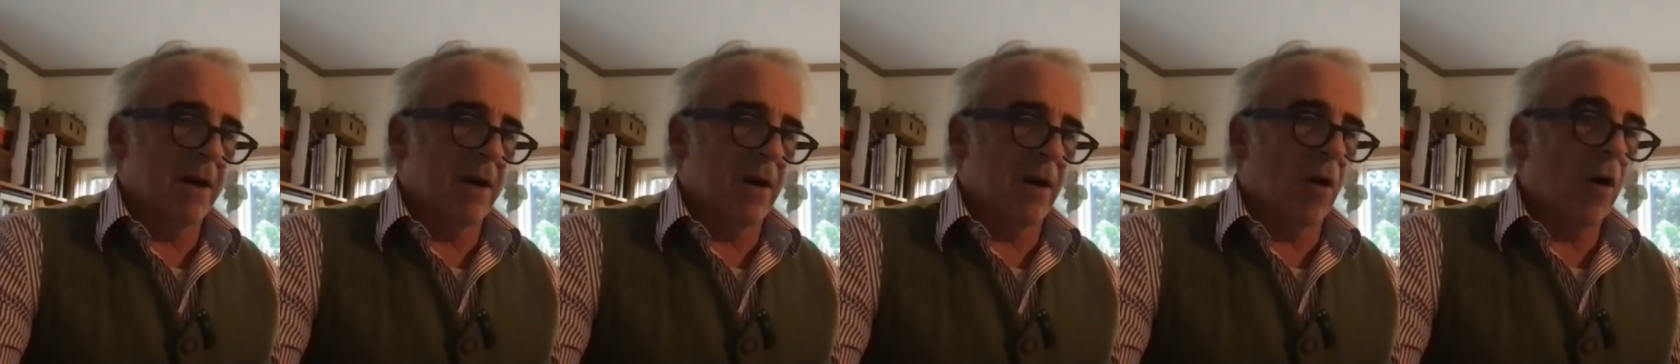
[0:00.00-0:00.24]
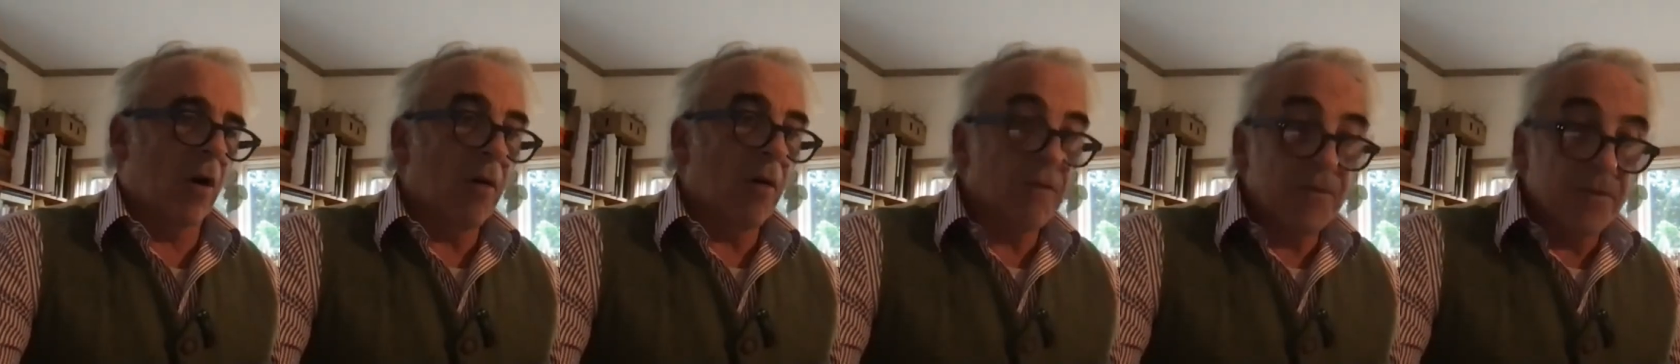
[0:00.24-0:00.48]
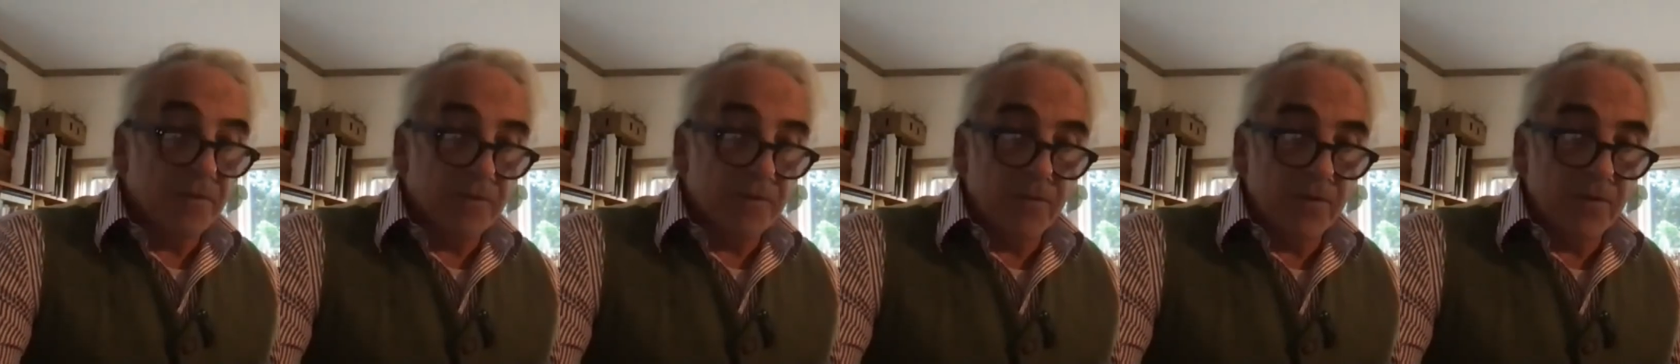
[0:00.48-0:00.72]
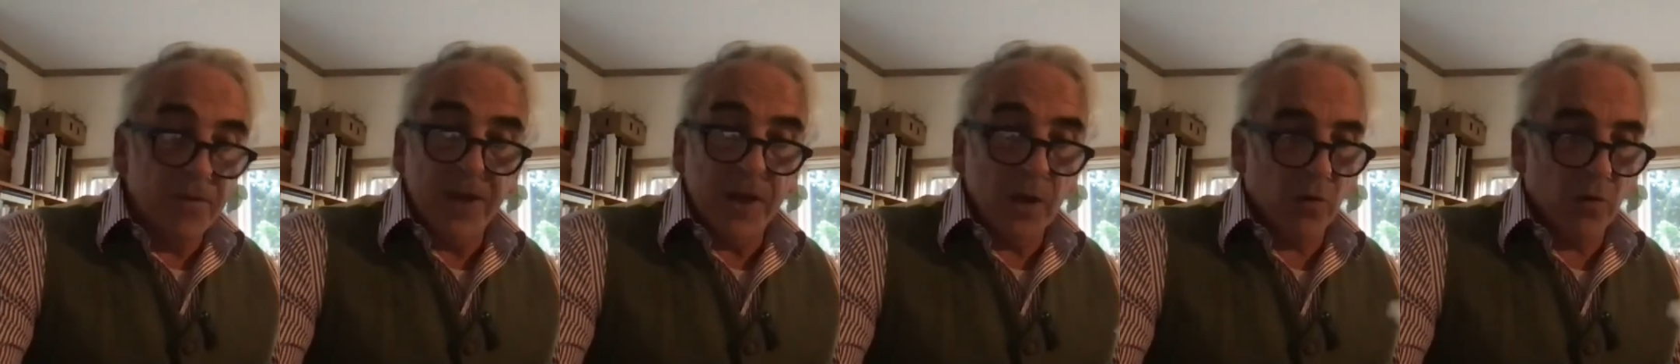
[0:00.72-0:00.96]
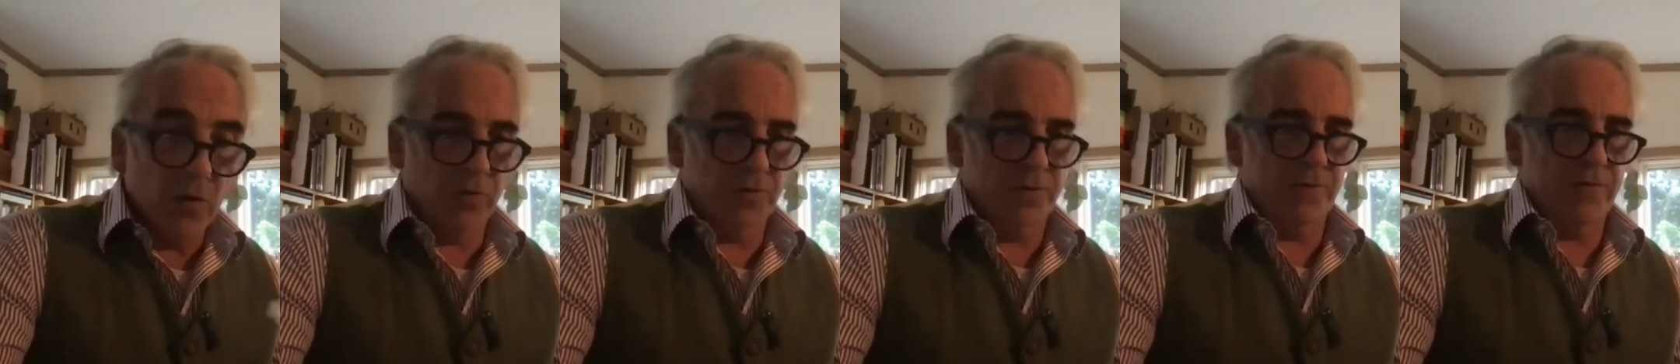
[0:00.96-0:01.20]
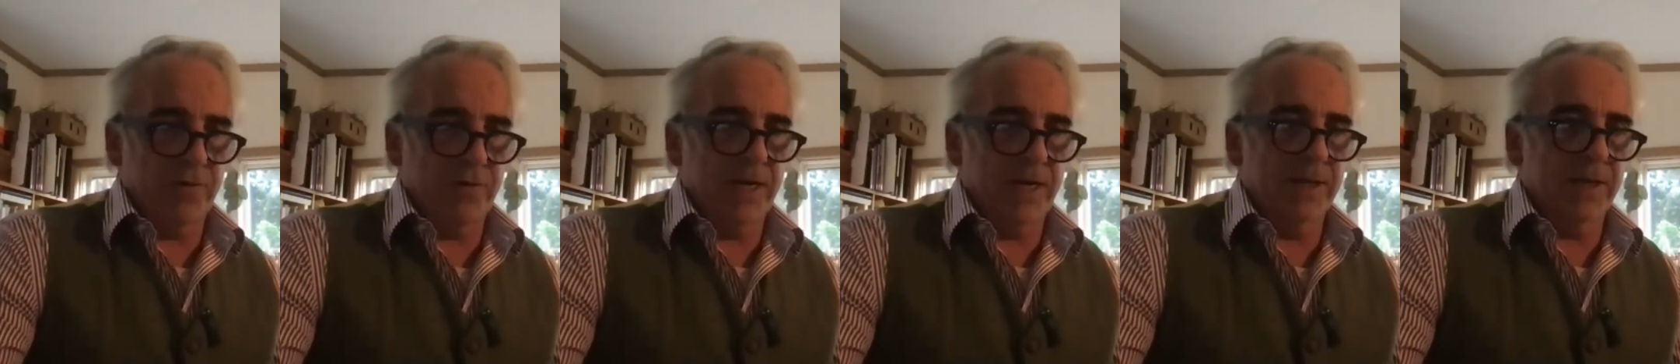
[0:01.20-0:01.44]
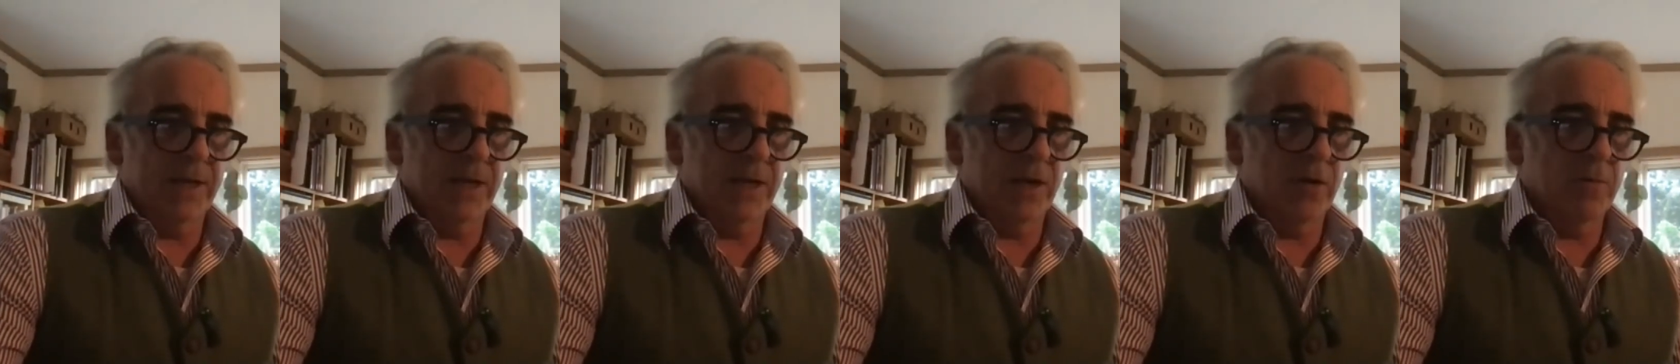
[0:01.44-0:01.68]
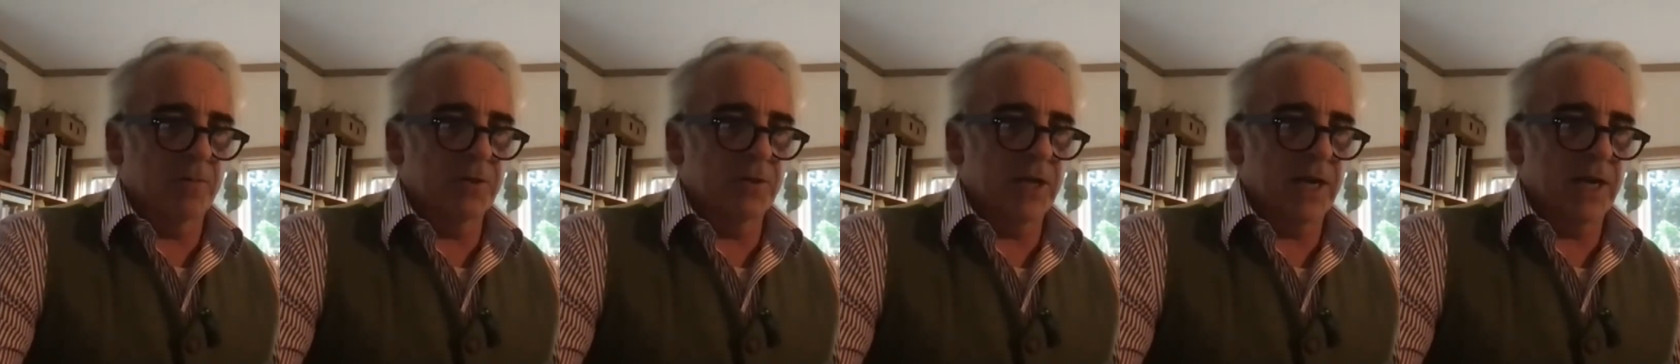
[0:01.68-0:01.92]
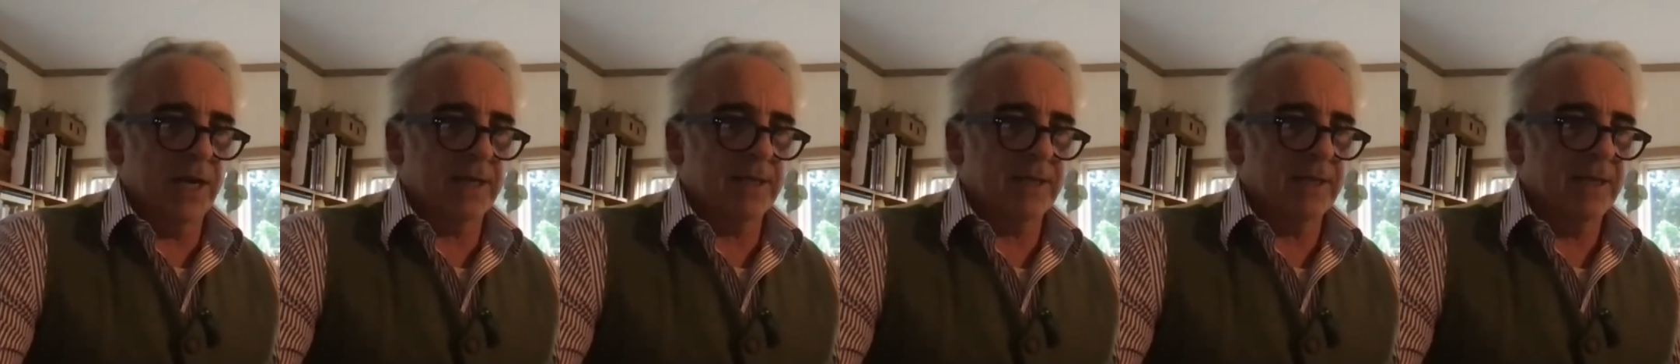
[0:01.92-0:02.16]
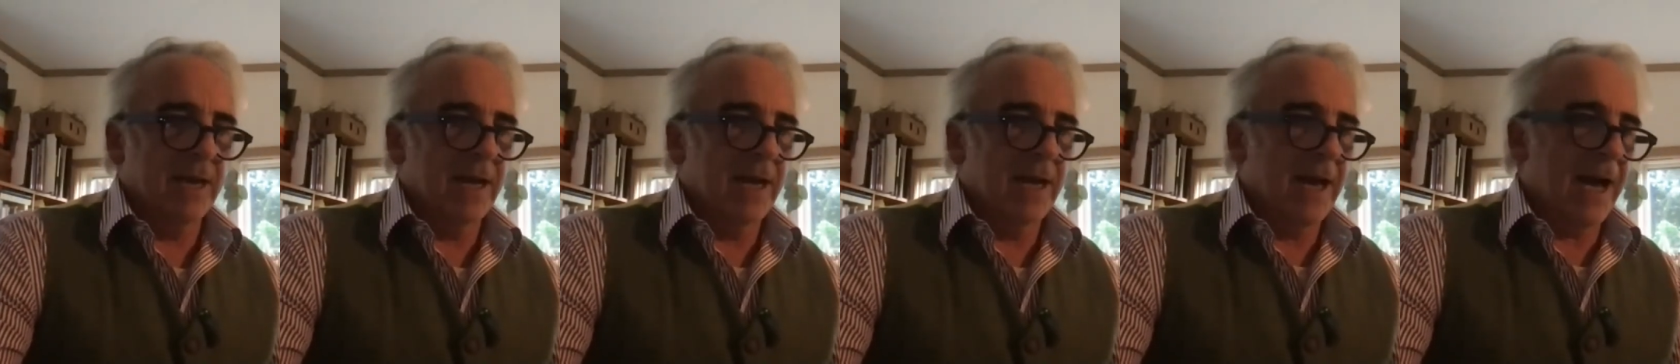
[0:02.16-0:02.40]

of the ordinary and the objects.